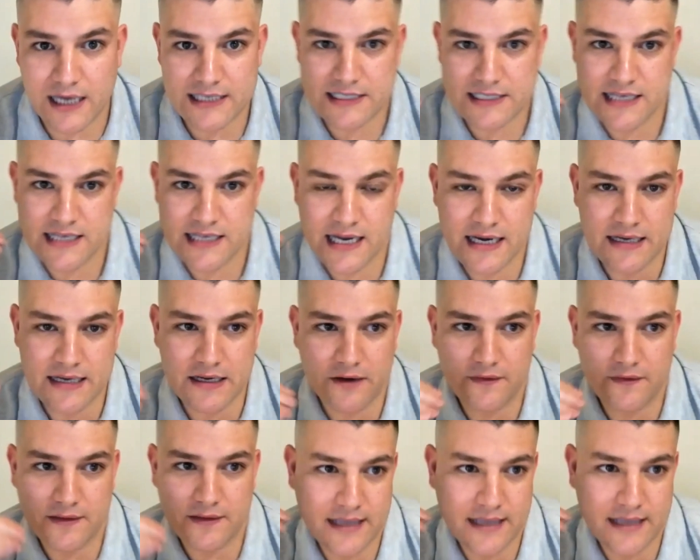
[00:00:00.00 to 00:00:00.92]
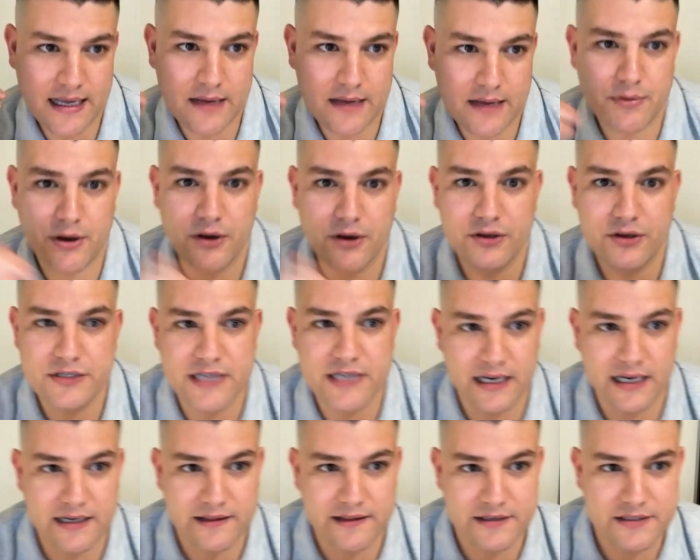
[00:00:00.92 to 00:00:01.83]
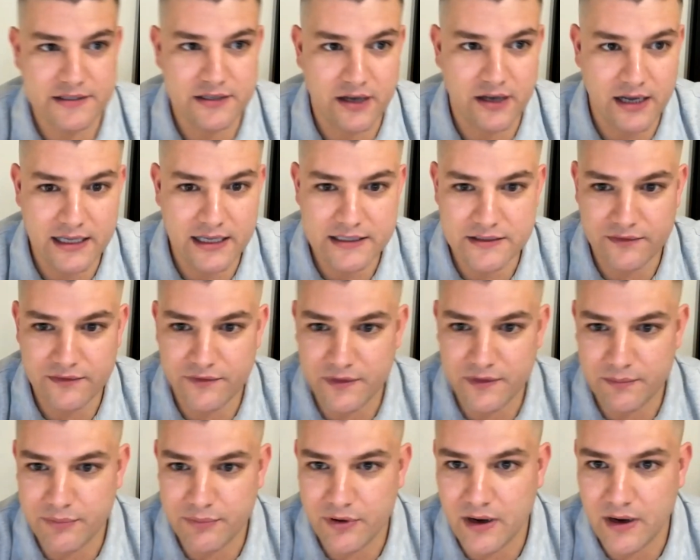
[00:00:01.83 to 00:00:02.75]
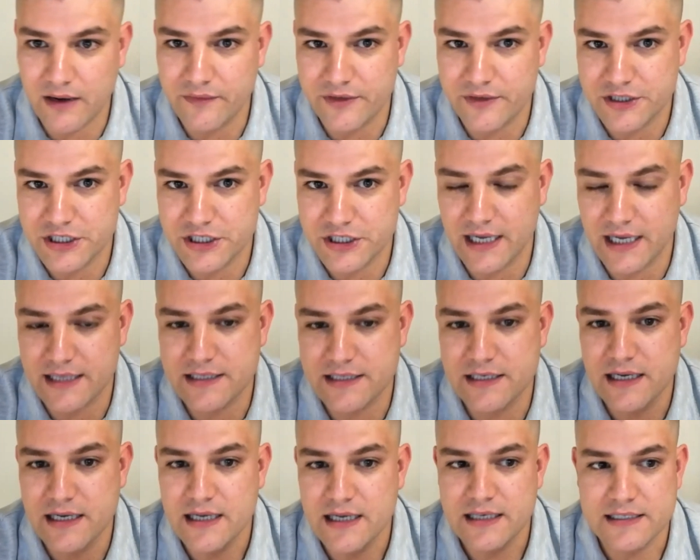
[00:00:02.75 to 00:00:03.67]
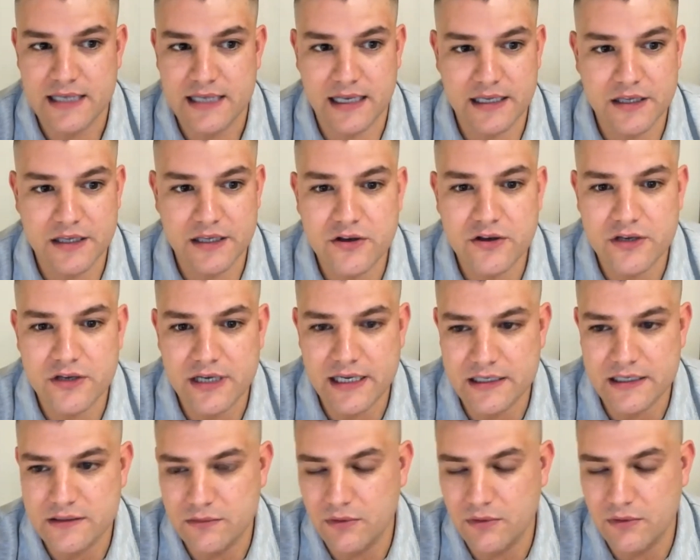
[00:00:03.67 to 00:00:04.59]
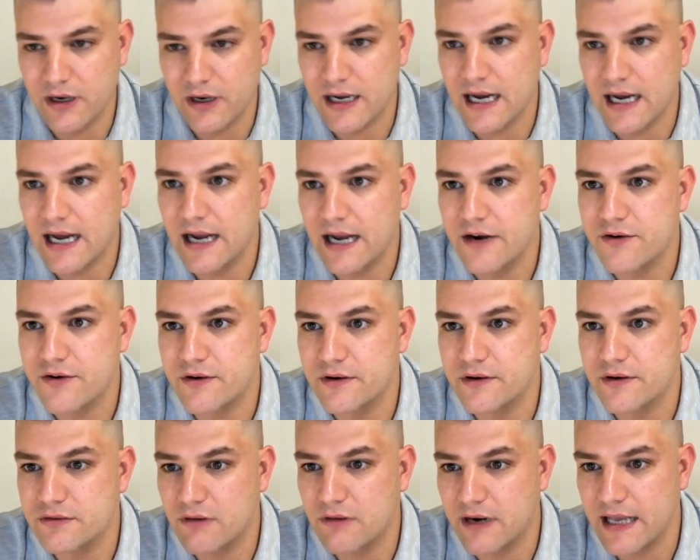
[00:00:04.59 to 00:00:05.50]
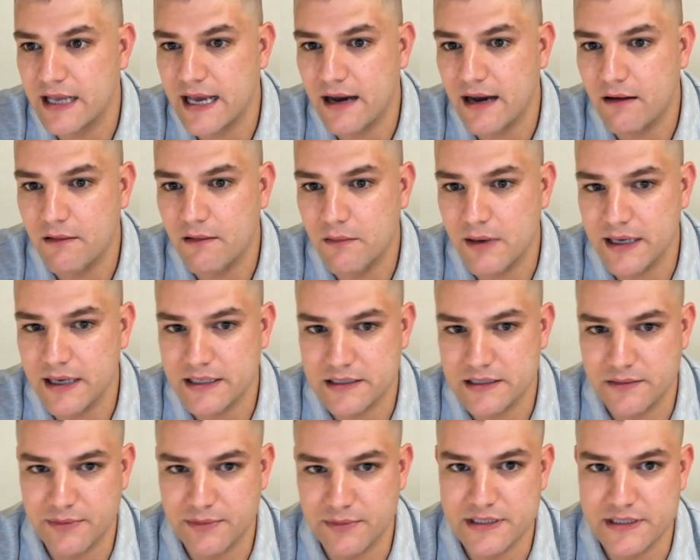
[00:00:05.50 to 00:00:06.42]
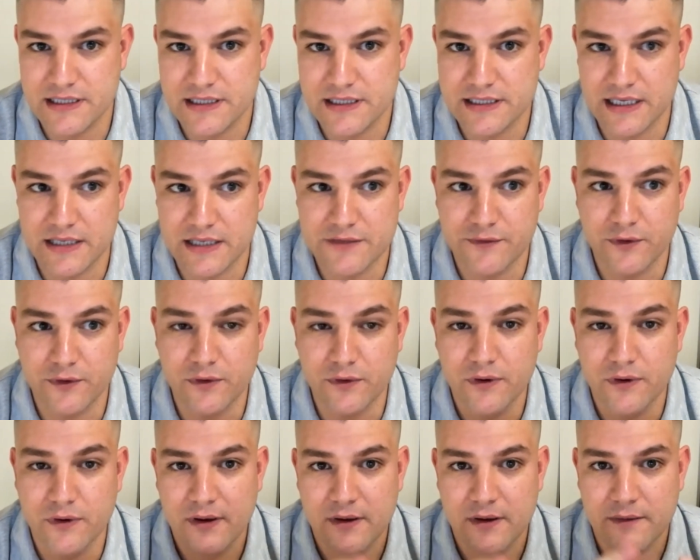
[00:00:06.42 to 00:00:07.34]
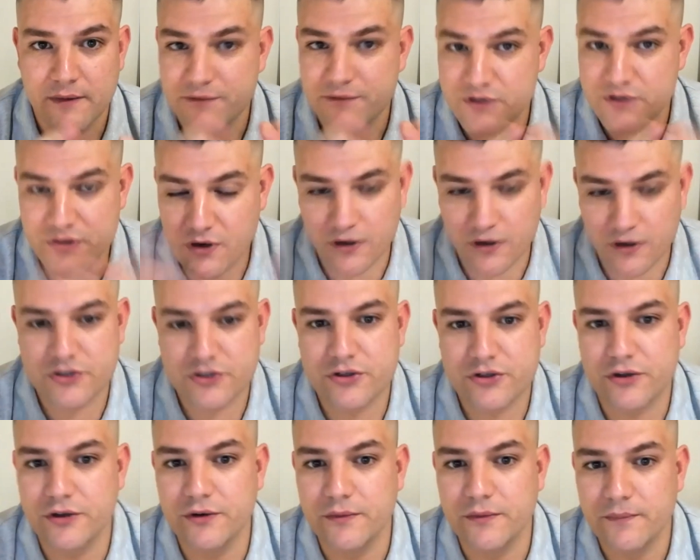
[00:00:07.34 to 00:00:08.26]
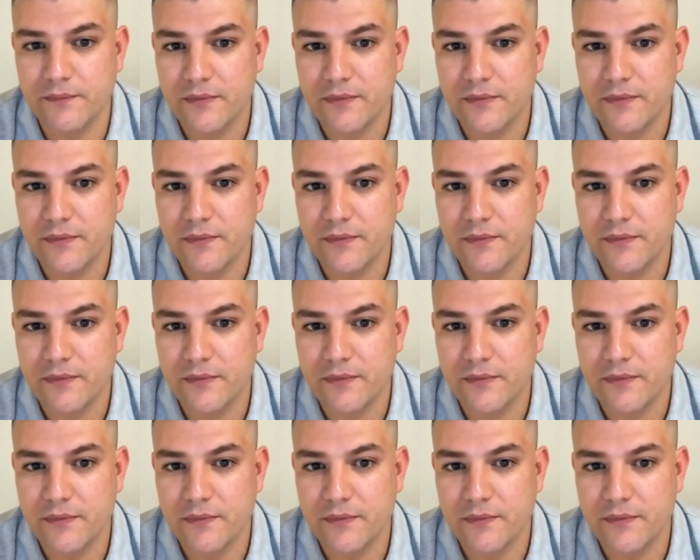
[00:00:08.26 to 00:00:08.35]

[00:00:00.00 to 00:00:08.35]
standing on the Lambos out the sides of the private jets, telling you need to work 120-hour weeks to be successful. It's not true.